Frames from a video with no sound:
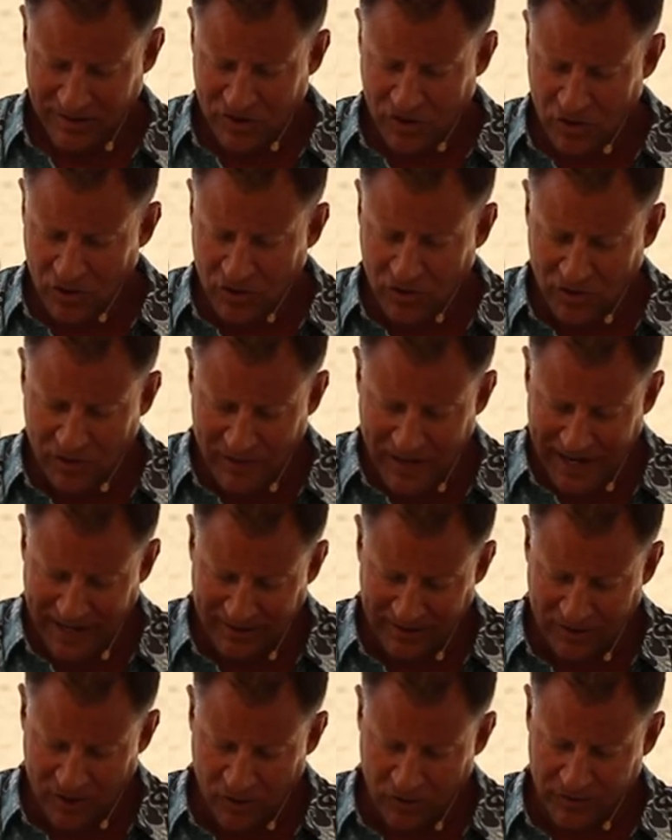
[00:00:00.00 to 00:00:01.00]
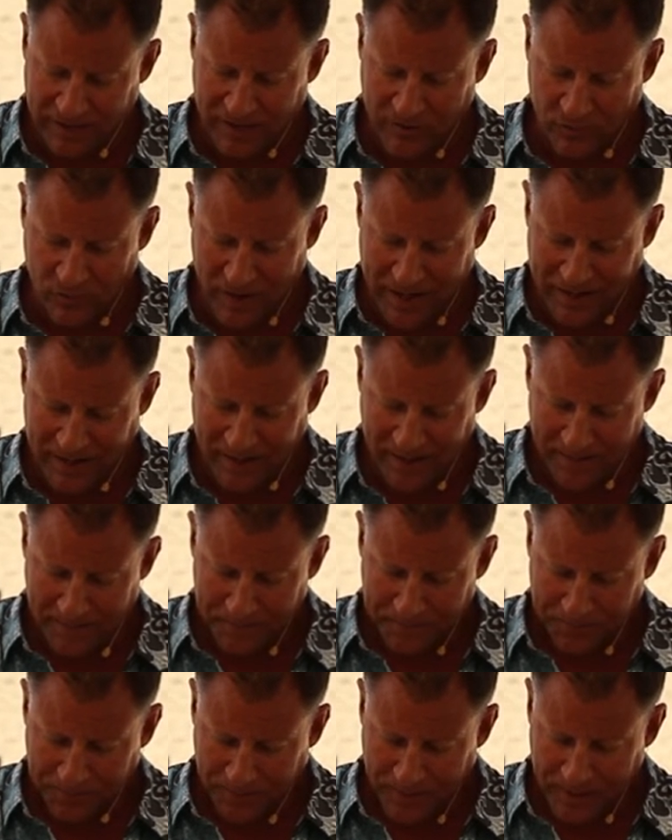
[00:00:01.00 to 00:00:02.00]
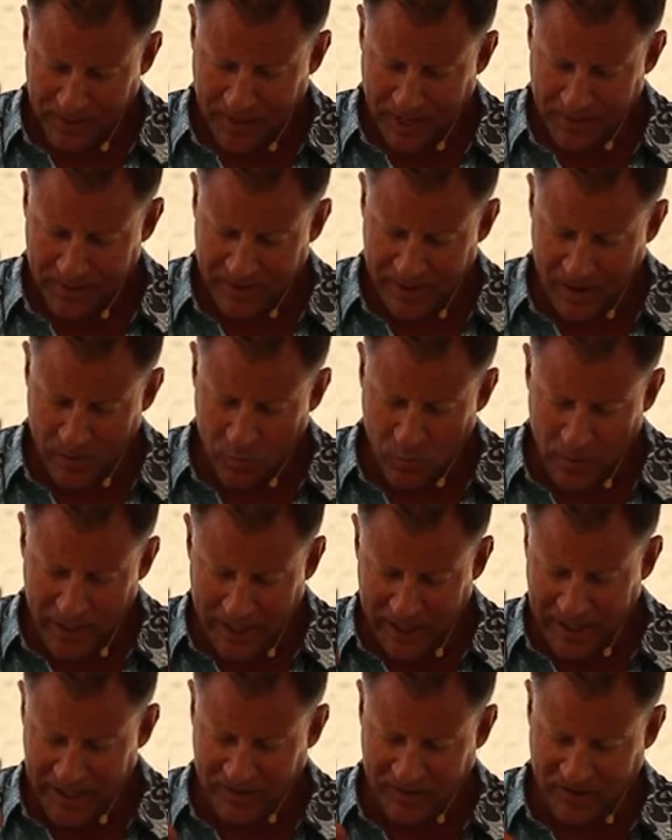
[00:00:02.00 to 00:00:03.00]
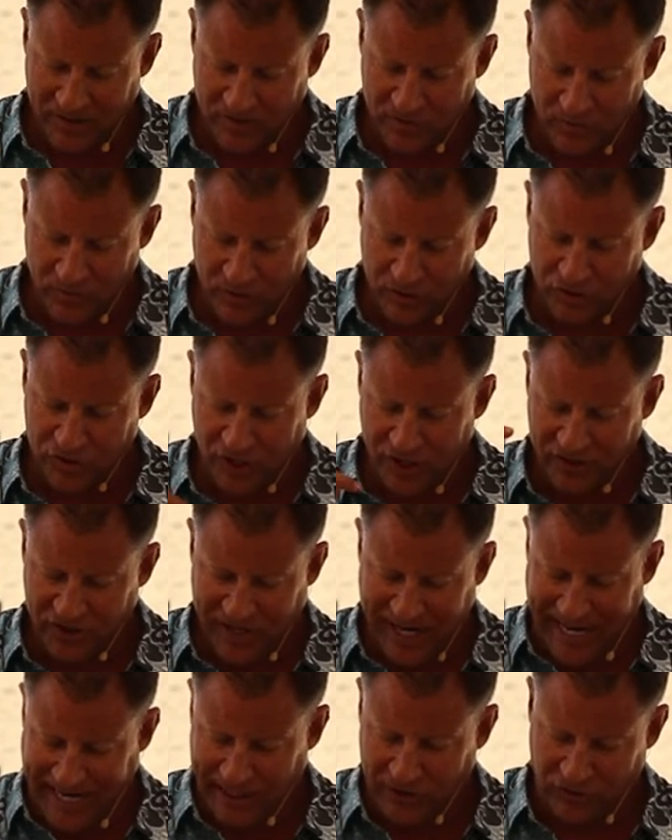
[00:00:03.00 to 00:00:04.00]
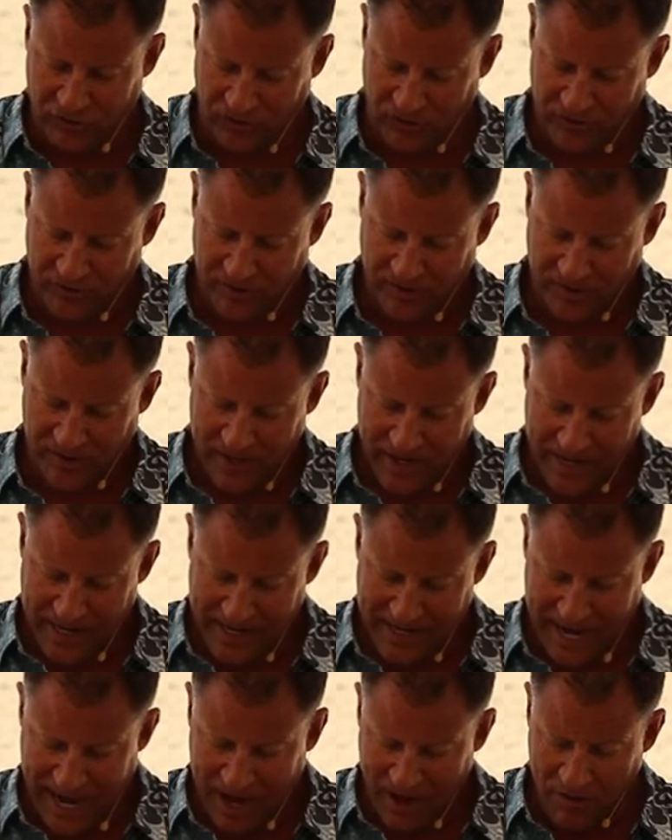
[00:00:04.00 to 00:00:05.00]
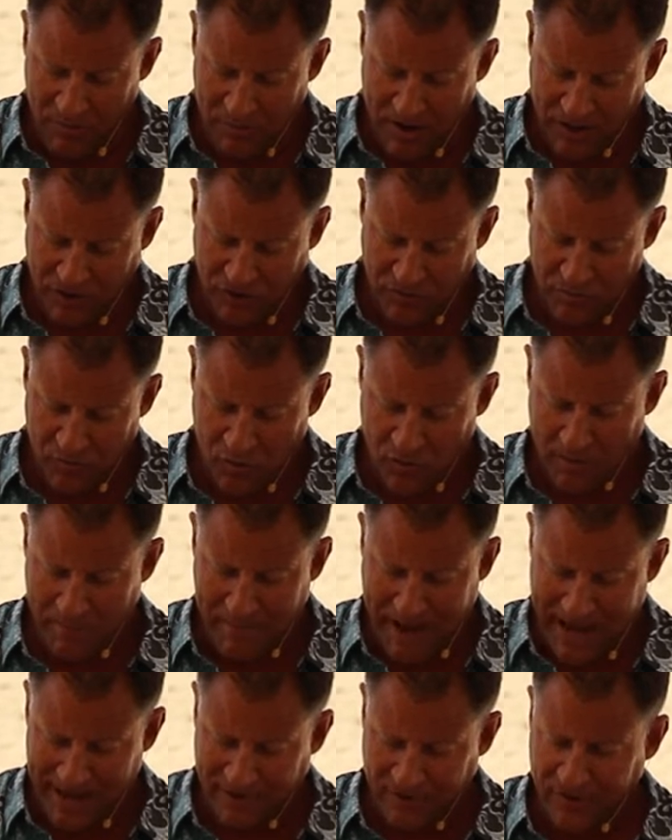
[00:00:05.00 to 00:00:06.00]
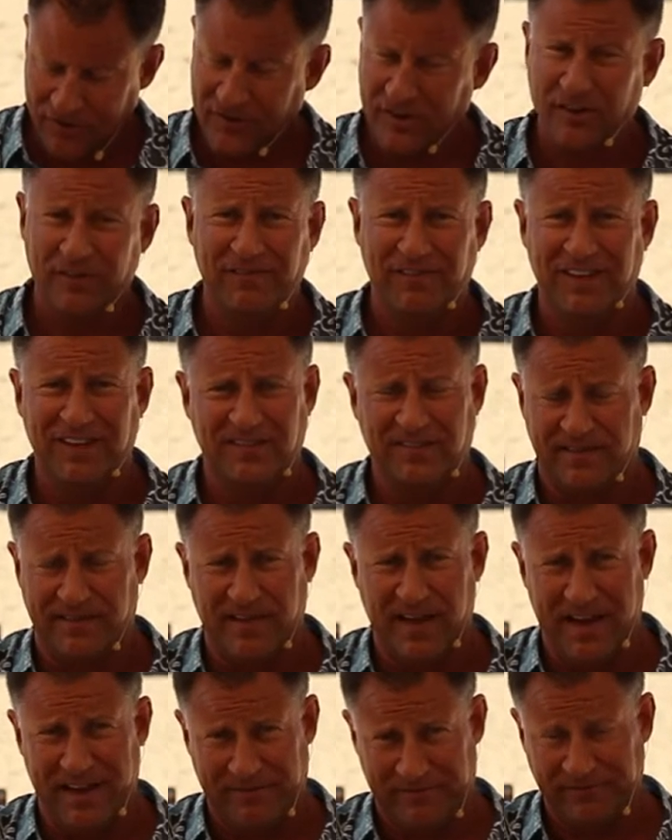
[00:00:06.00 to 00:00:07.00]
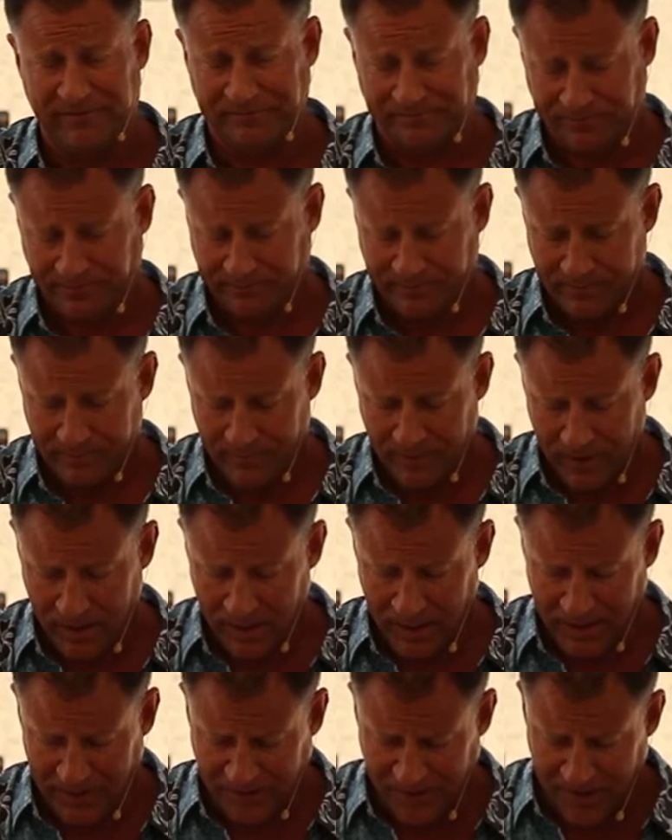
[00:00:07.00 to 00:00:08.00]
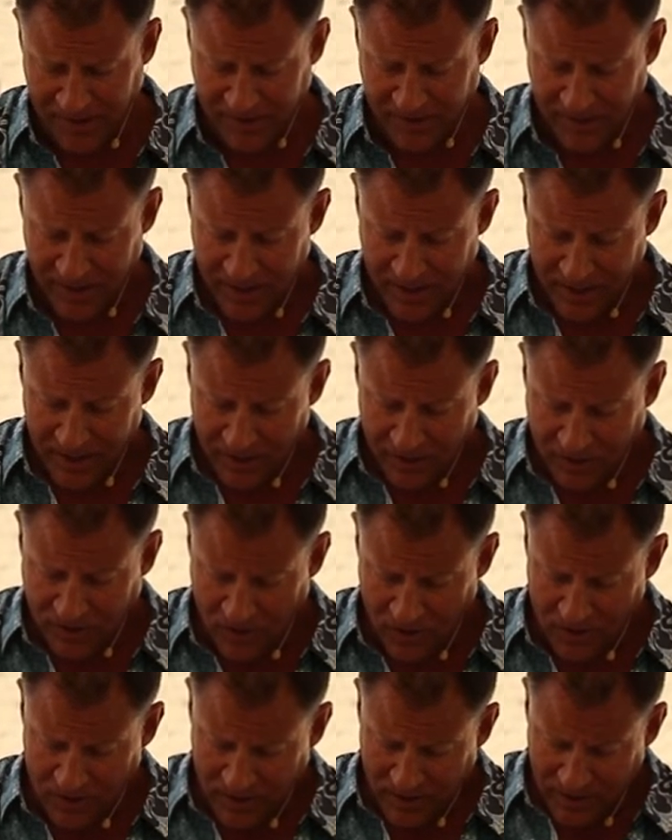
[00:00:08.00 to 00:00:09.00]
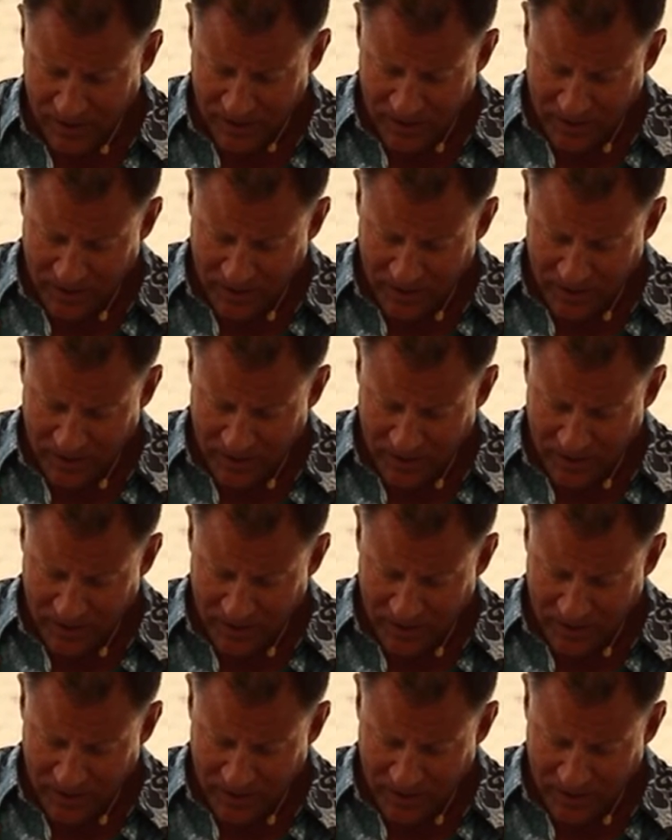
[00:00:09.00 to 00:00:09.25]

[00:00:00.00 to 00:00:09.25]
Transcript: Do you not know that when that, that we, he says, will judge angels? And how much more matters of this life? He says, So